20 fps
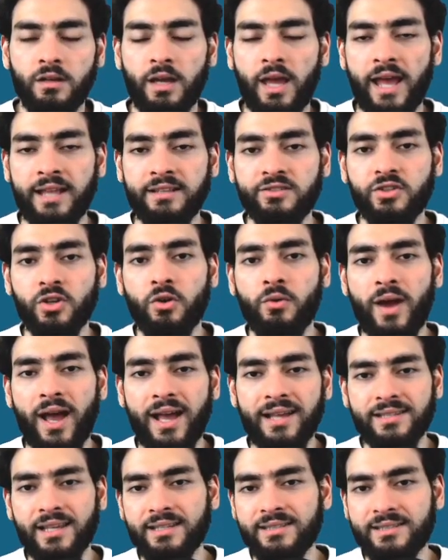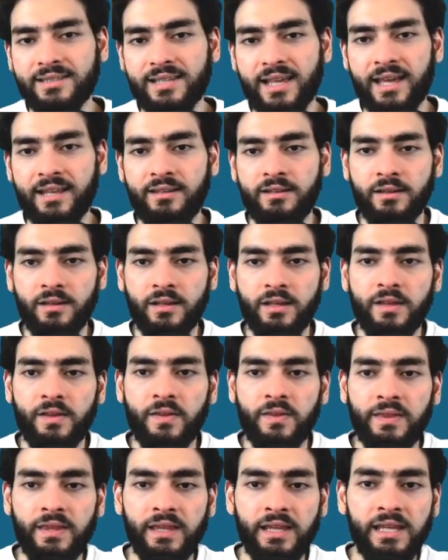And so, as I said,
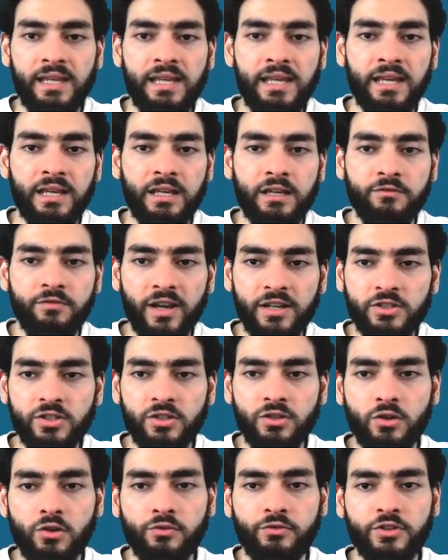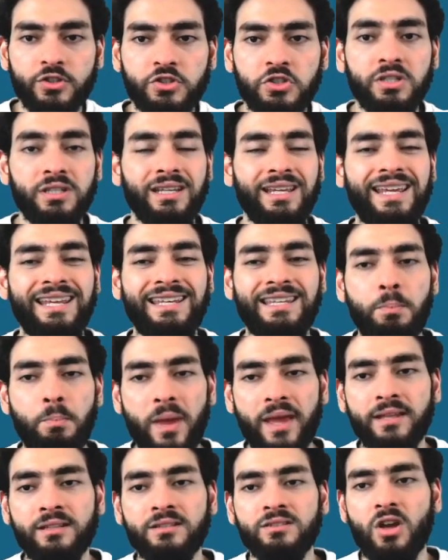the convection coefficient, it
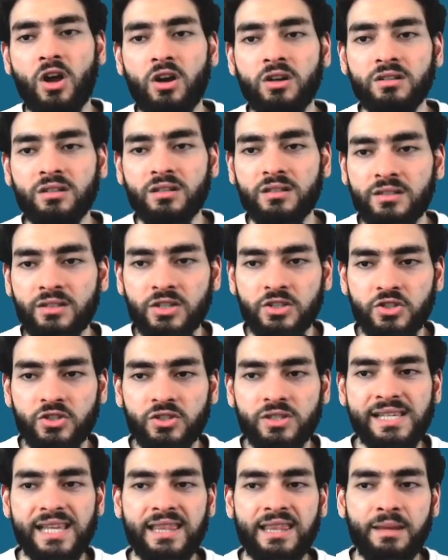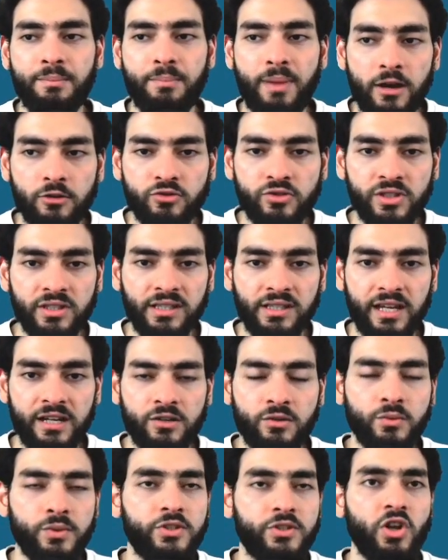depends on conditions in the boundary layer,
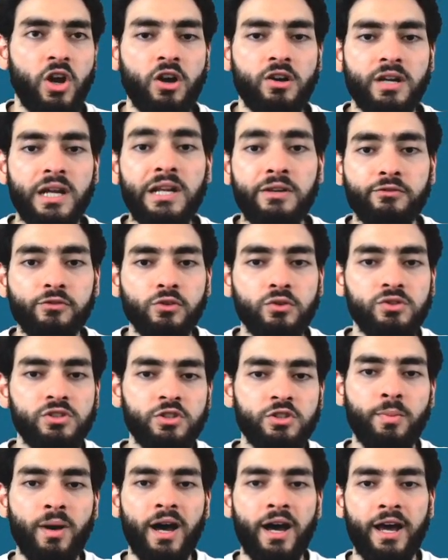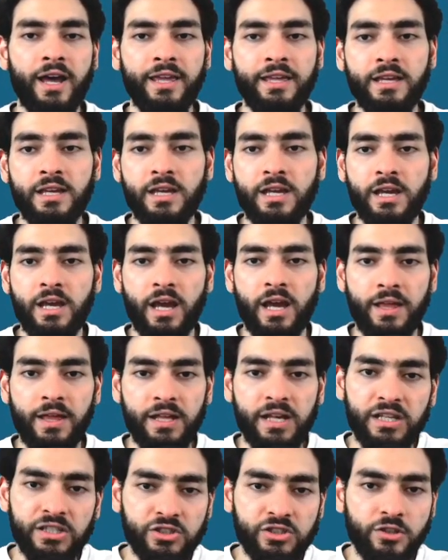which are influenced by
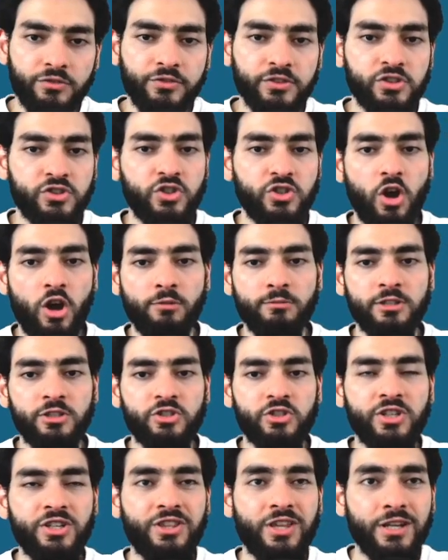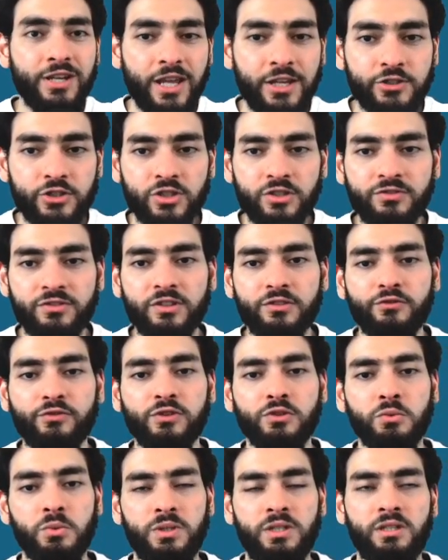surface geometry, the nature of the
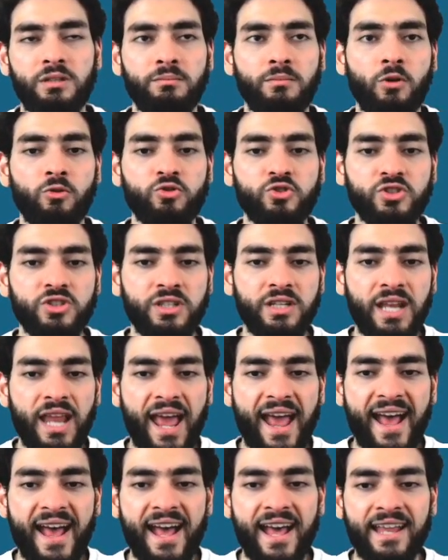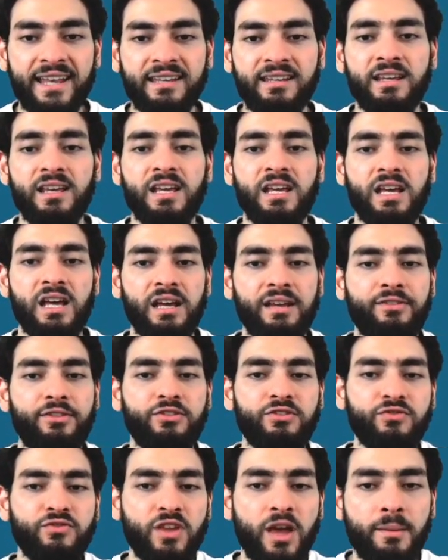fluid in motion, and
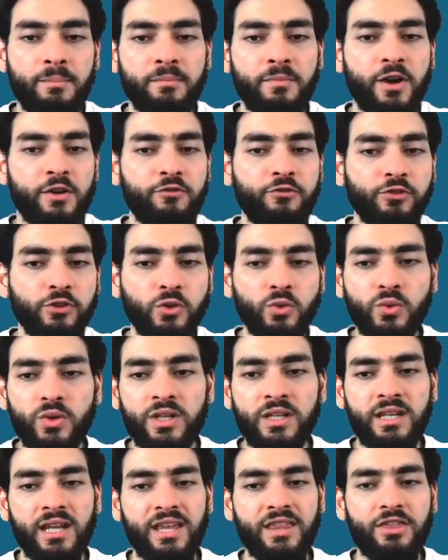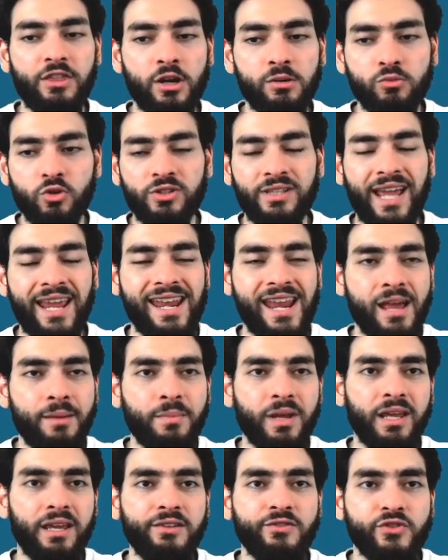some fluid
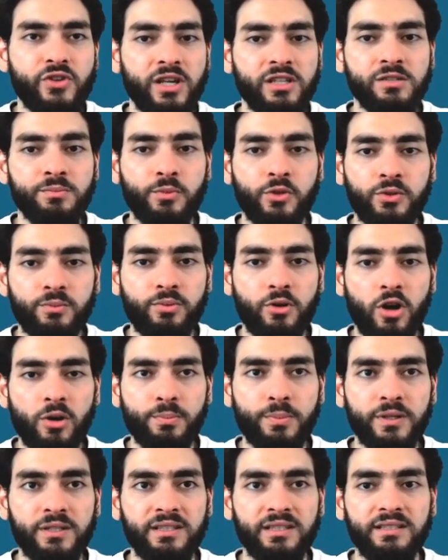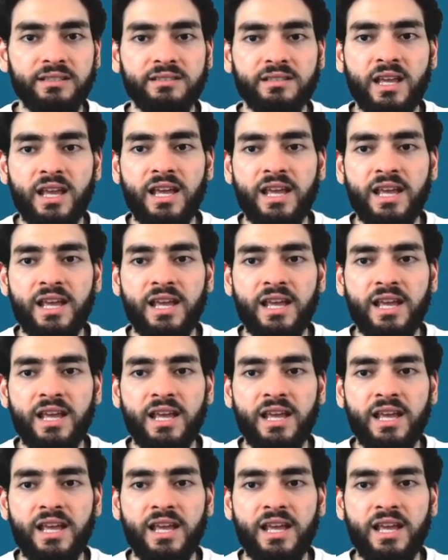thermodynamic and transport properties.